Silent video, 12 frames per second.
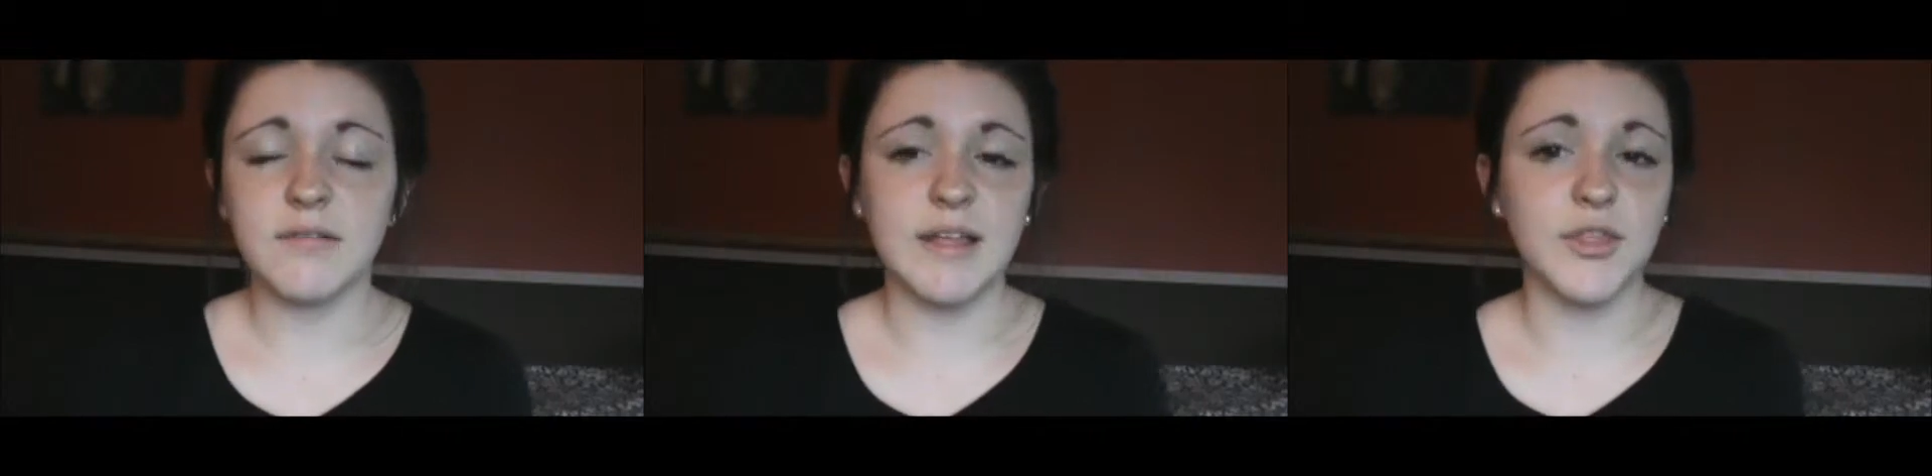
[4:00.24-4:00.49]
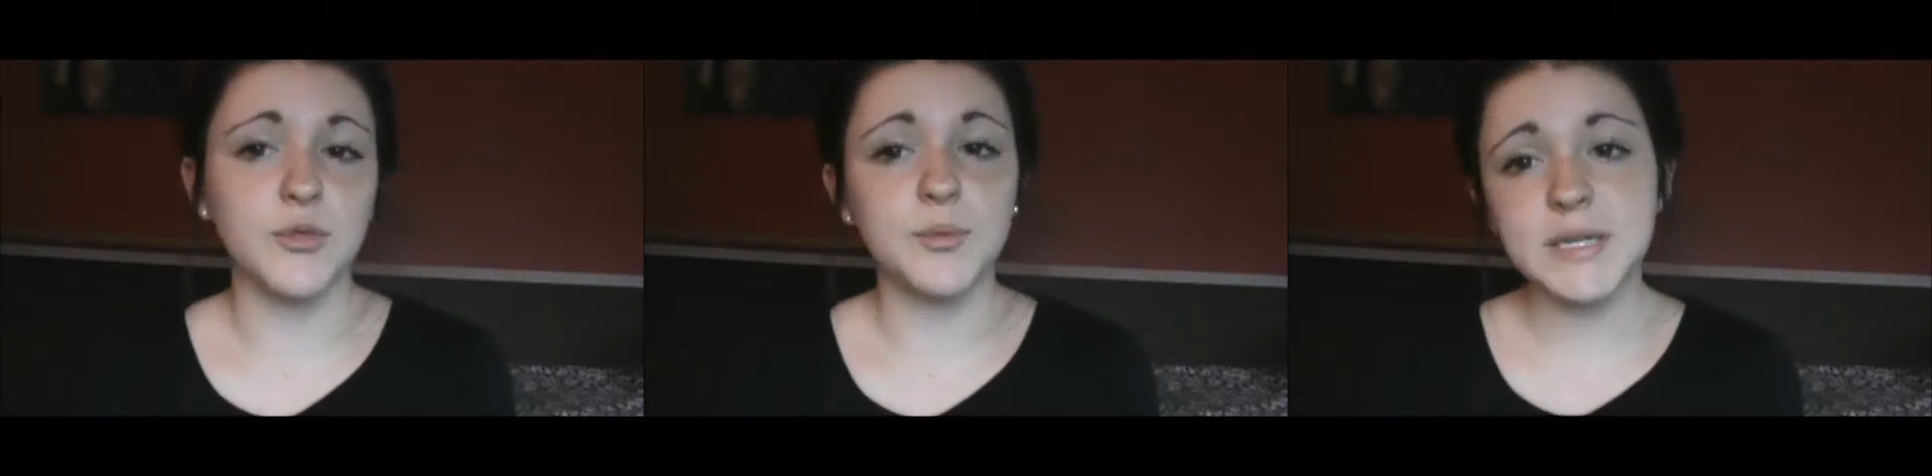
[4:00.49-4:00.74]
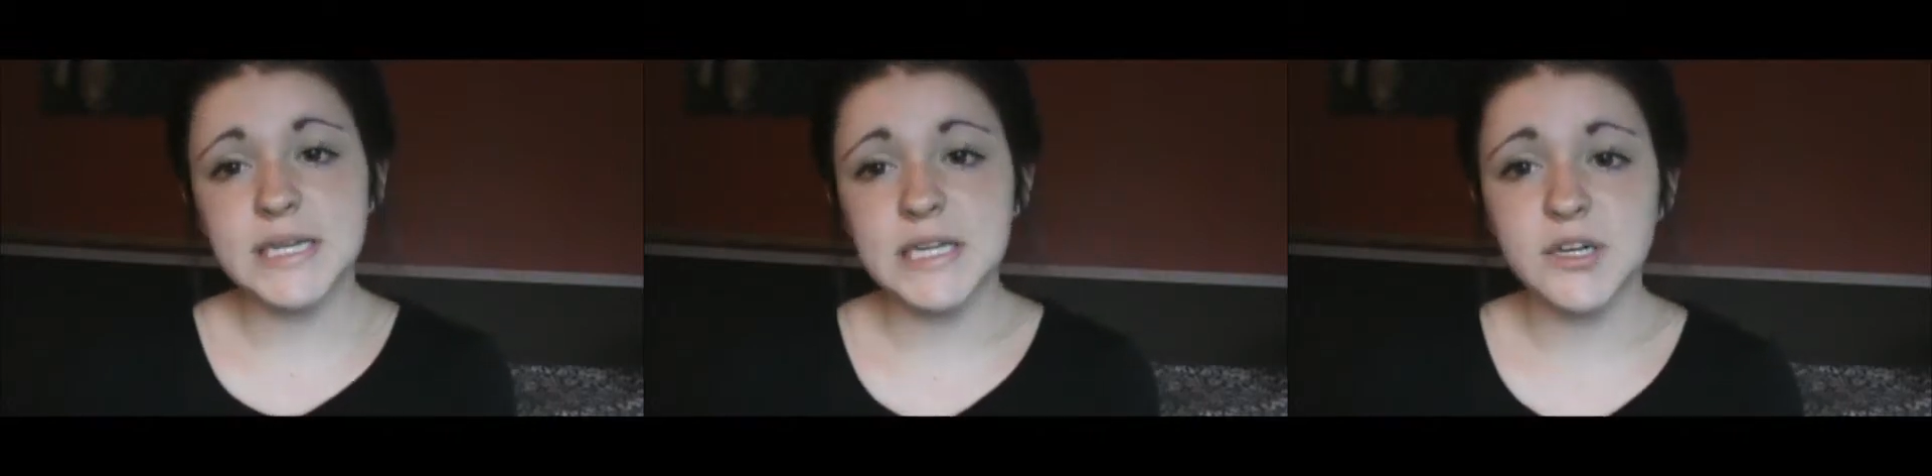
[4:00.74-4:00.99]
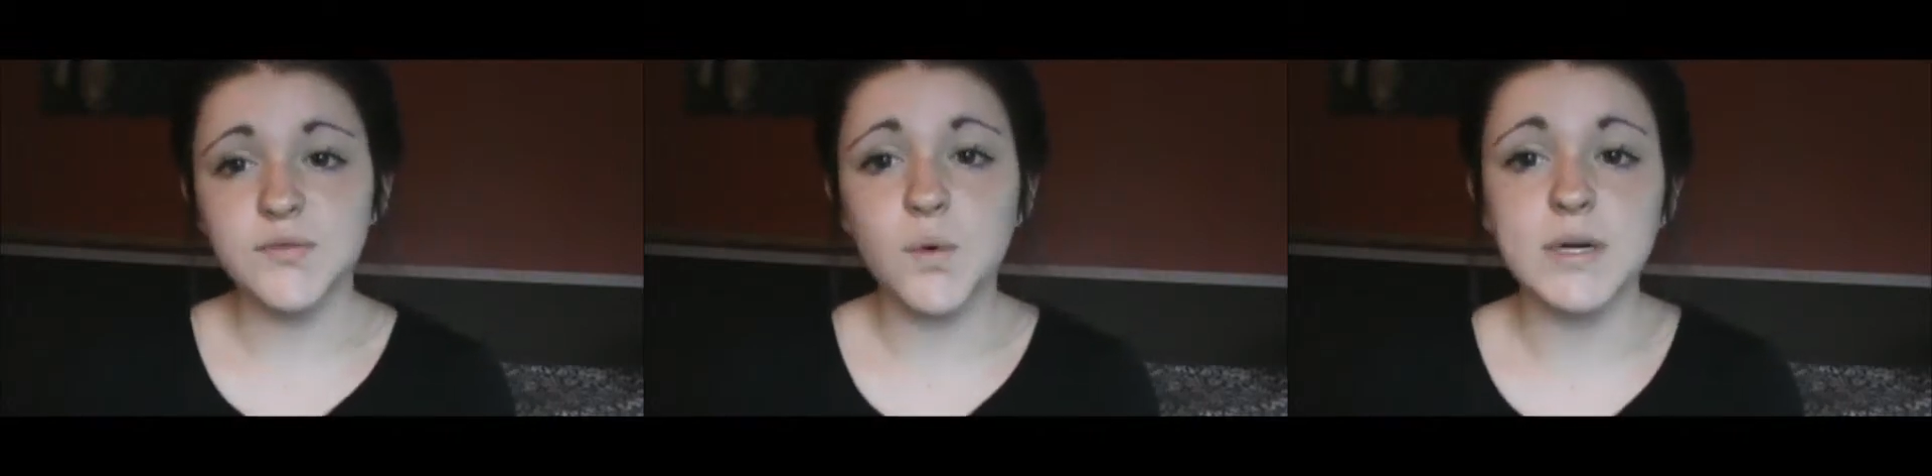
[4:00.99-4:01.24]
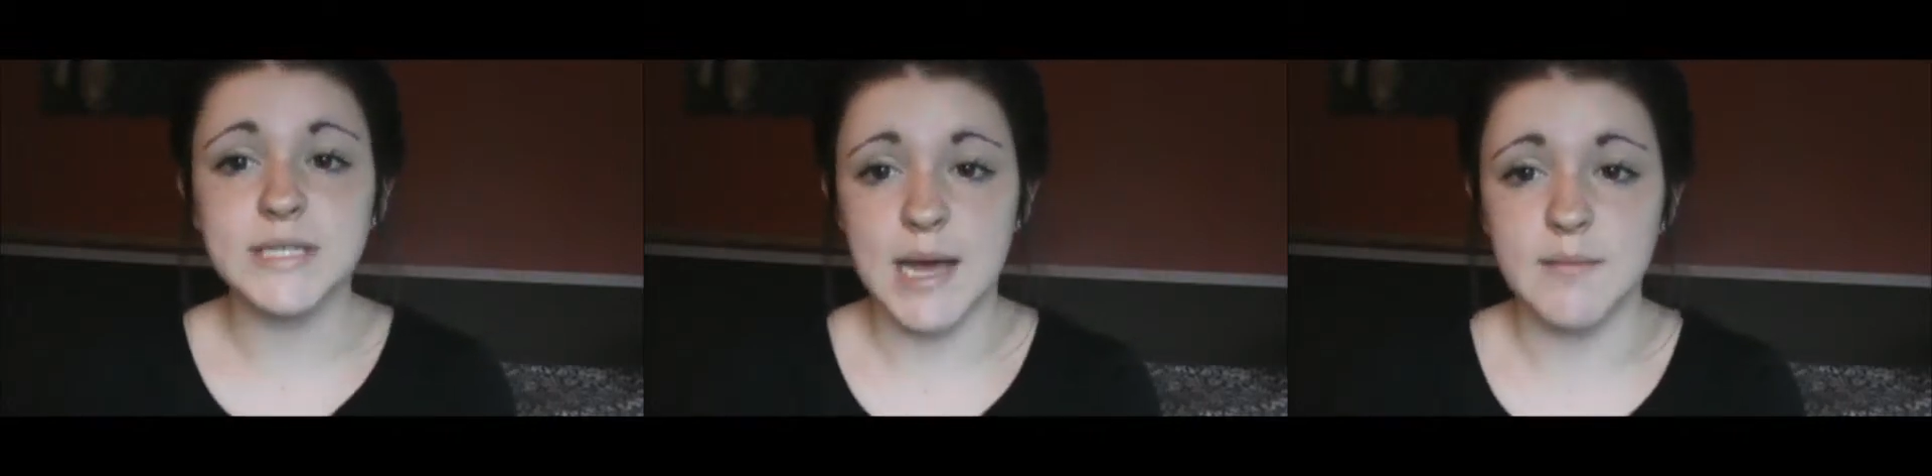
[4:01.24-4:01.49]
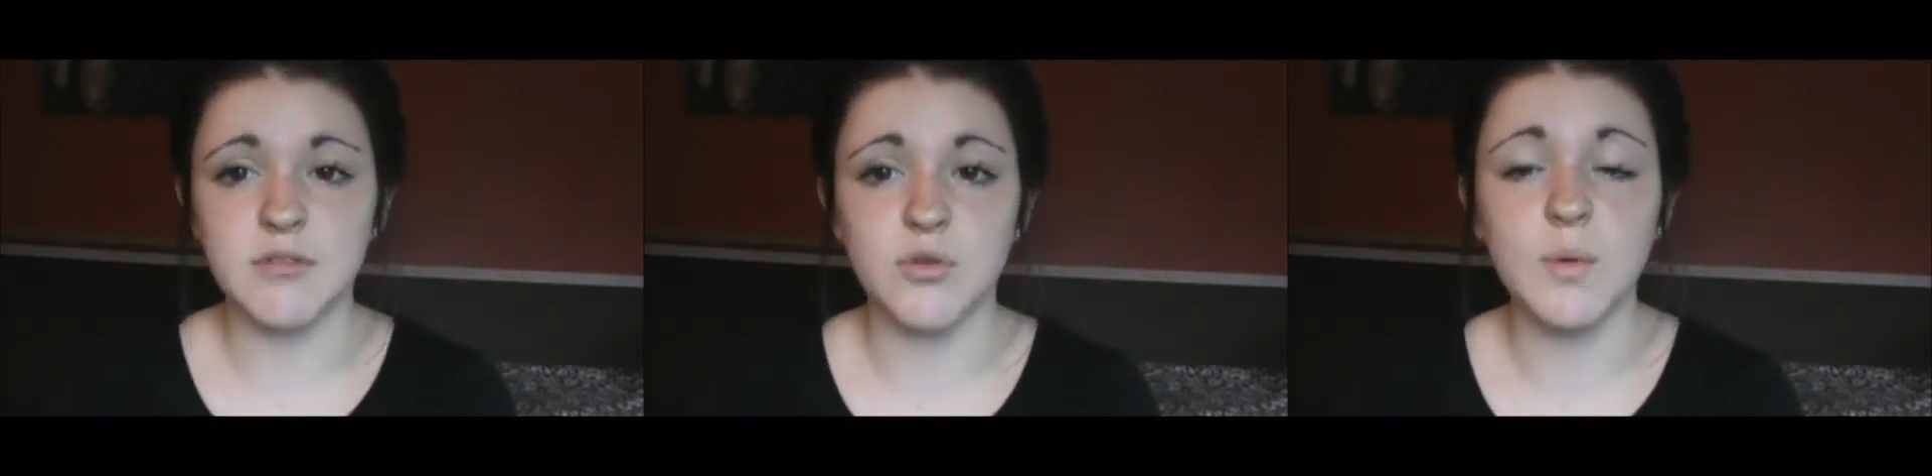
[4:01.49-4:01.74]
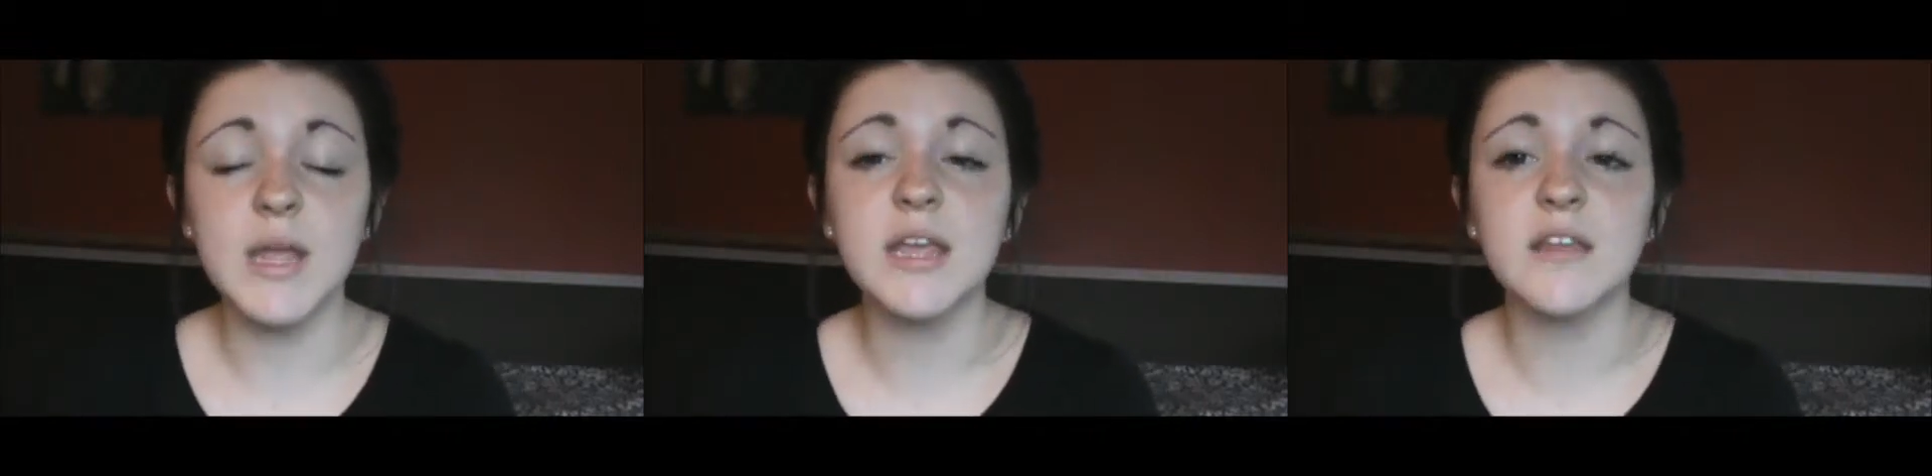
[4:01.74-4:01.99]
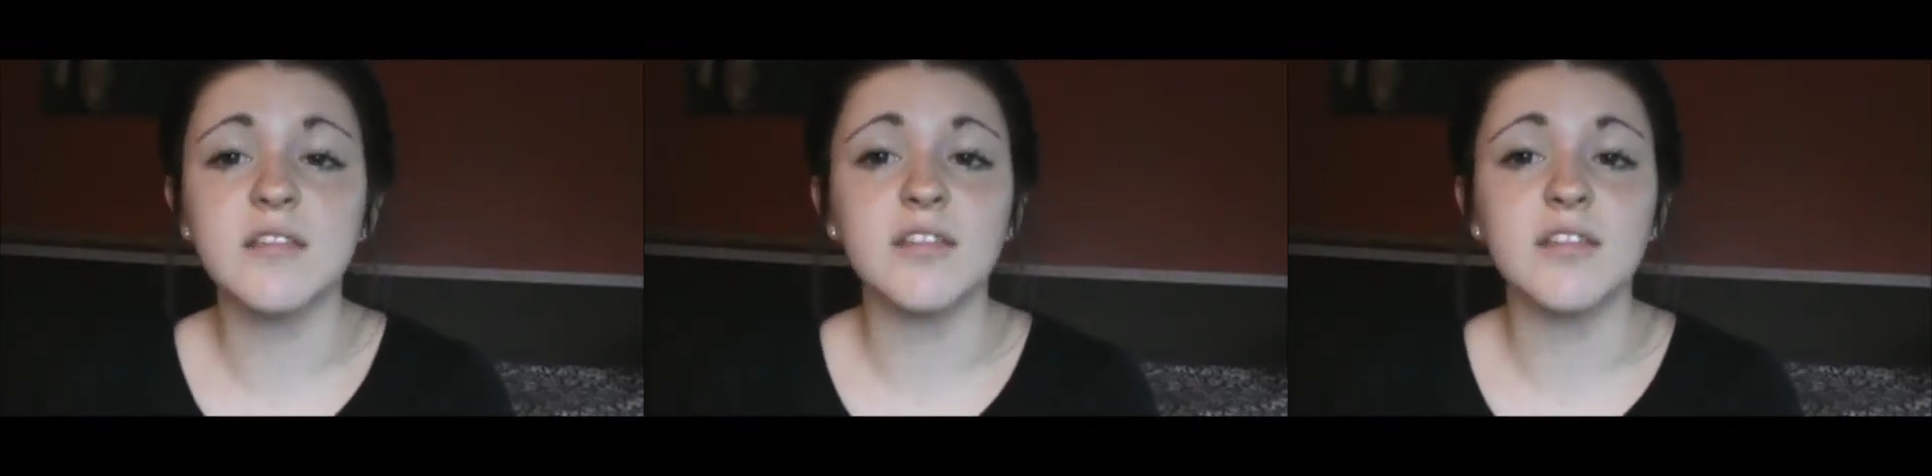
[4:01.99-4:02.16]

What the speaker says: like 3 or 4 times a week,